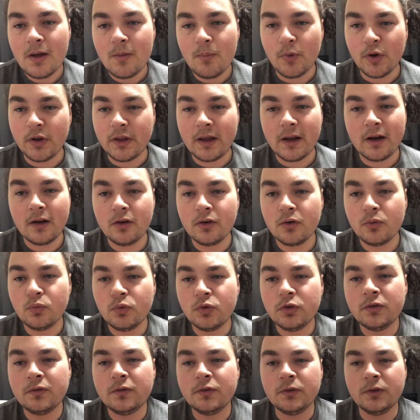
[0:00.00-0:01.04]
But that
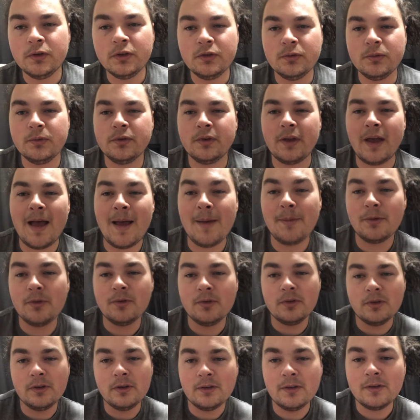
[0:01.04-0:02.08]
underwater footage was
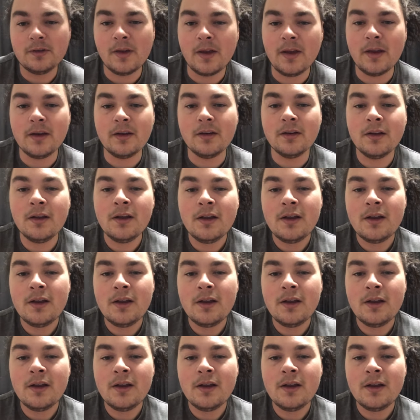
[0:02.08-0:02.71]
absolutely insane.